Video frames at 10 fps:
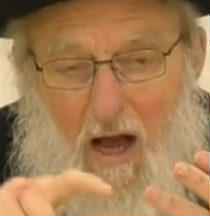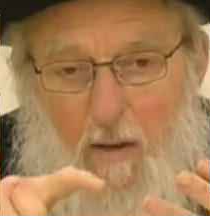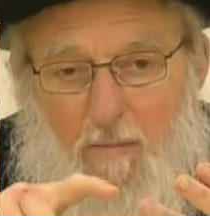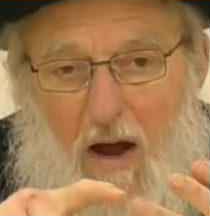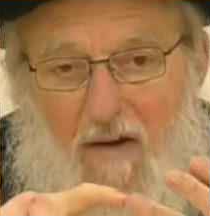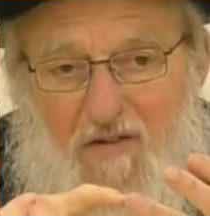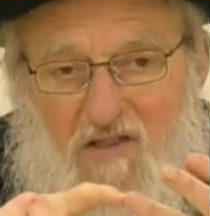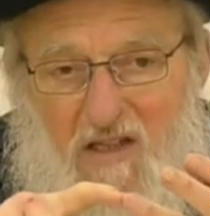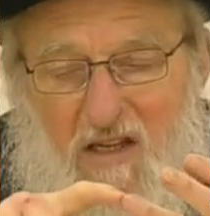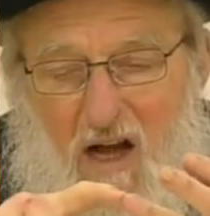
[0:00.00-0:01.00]
A
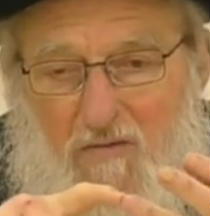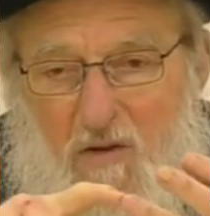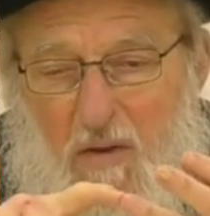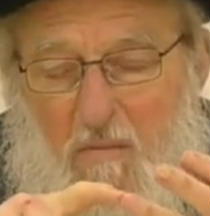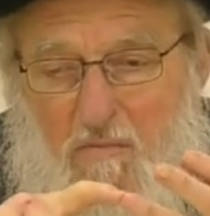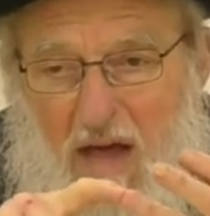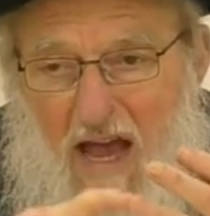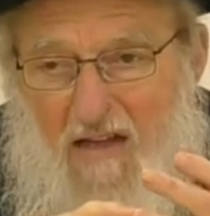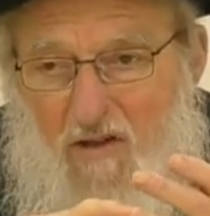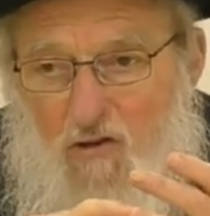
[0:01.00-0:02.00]
prophecy of something
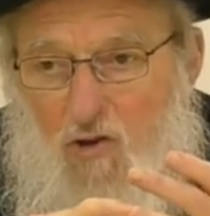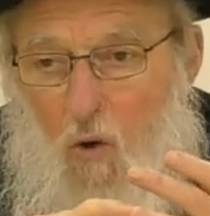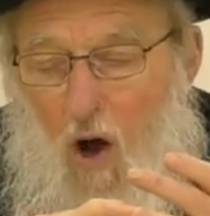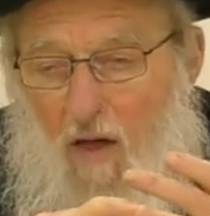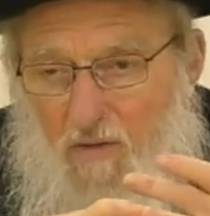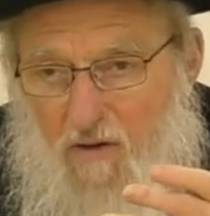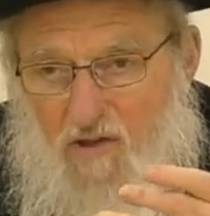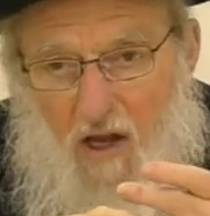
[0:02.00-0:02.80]
bad to others